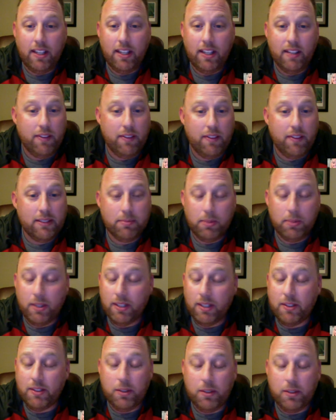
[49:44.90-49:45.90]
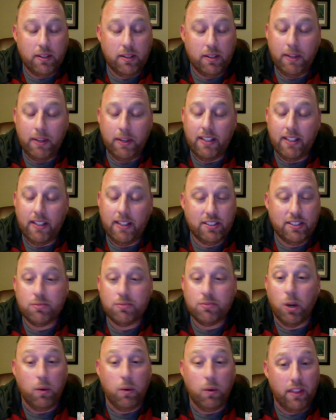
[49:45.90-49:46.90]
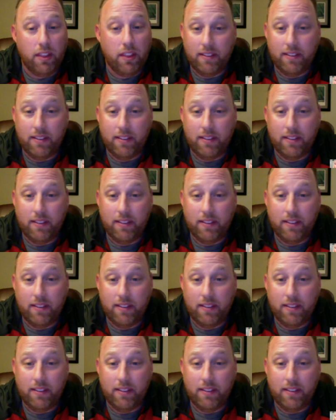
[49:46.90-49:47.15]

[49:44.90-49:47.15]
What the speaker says: Facebook, I mean, just roll with it.